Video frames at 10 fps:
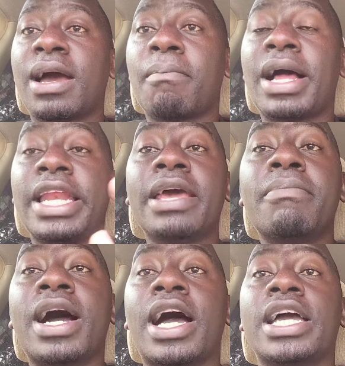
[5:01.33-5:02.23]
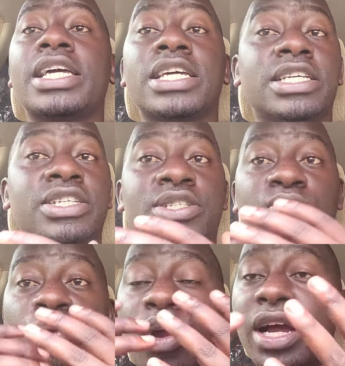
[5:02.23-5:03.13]
Malema is
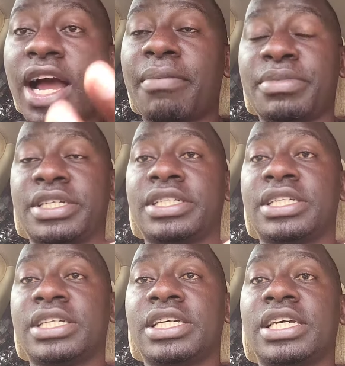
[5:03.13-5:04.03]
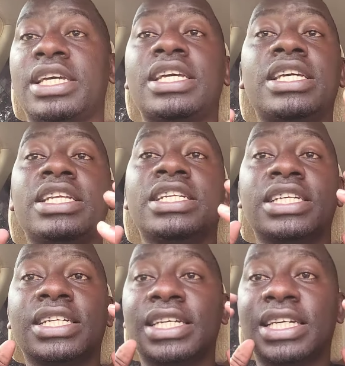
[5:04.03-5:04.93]
welcomed in
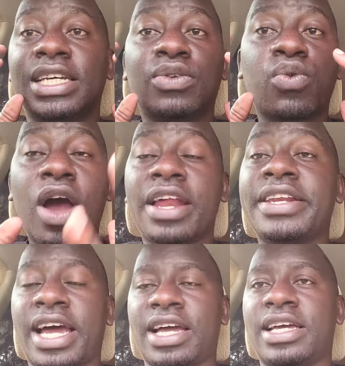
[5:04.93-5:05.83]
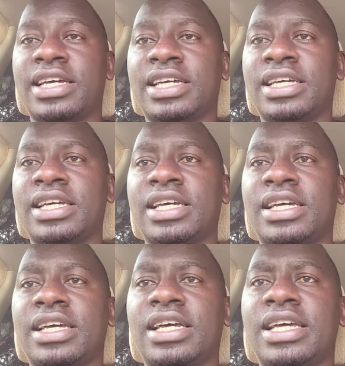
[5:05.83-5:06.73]
Rwanda.
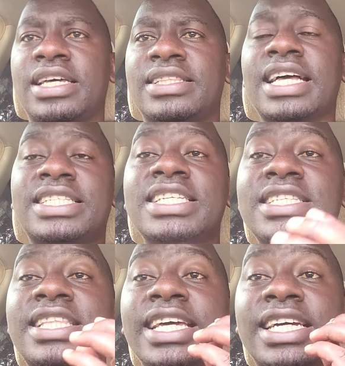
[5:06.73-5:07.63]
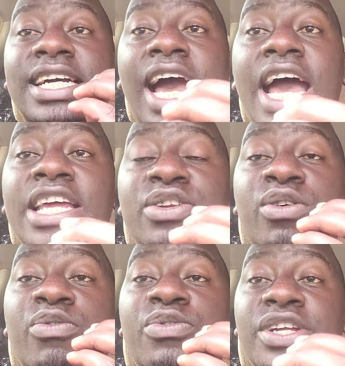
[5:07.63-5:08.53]
That is the kind
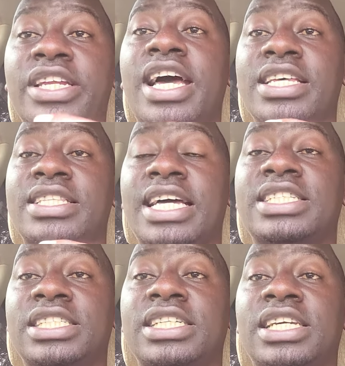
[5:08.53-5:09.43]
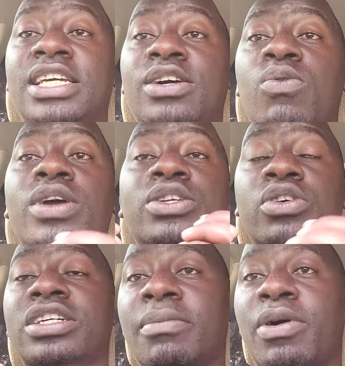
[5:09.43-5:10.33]
of readers that we are
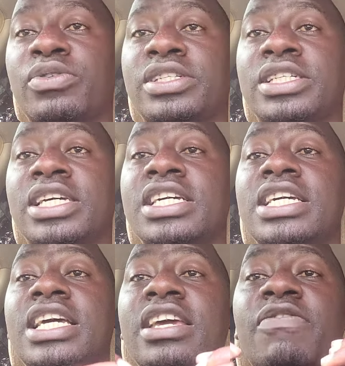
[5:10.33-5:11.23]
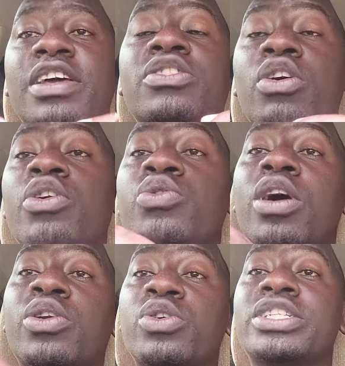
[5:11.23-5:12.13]
talking about. Even though you
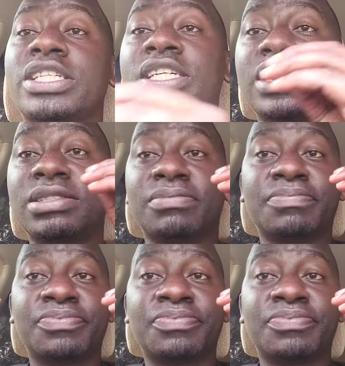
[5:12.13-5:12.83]
are not in,